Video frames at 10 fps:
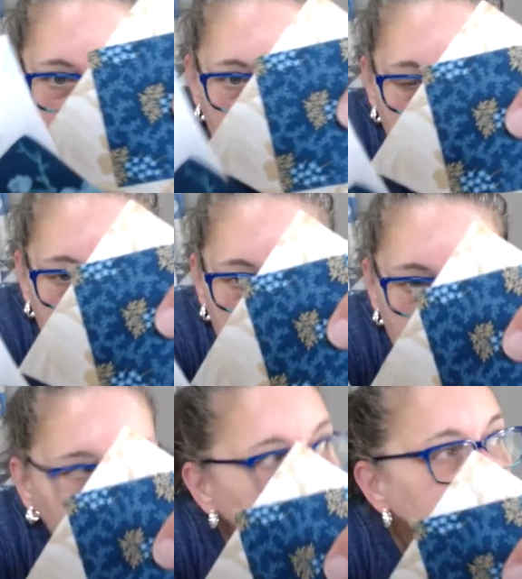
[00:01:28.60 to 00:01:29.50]
Oh,
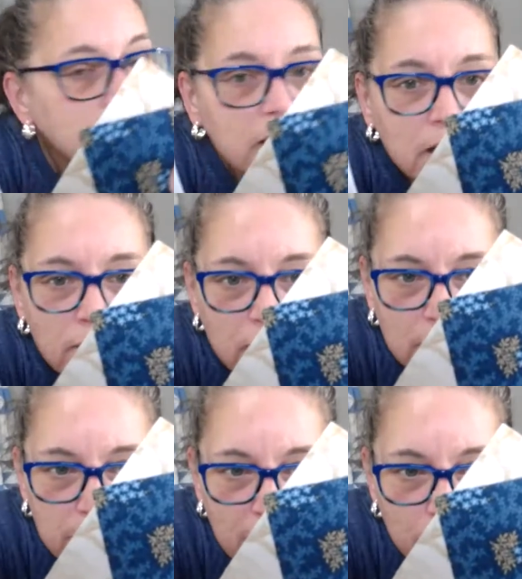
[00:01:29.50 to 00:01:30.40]
I didn't cover
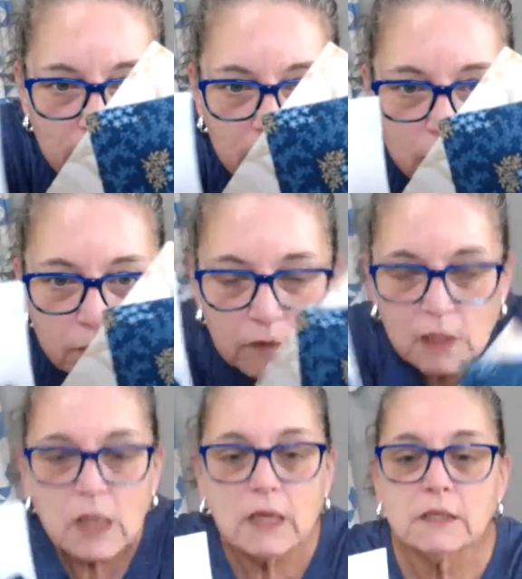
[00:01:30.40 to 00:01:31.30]
up that window for the
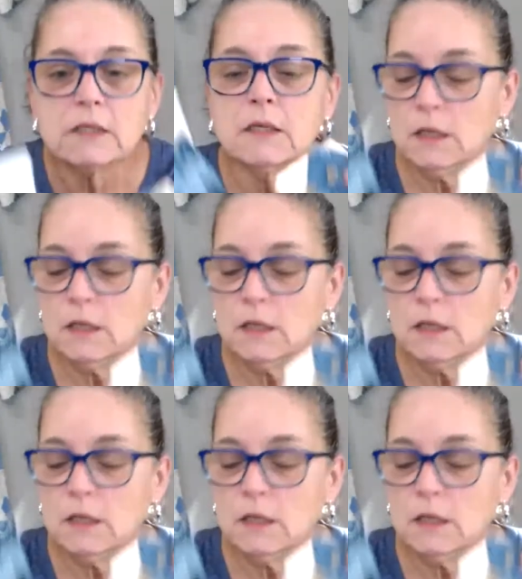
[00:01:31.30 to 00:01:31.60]
light.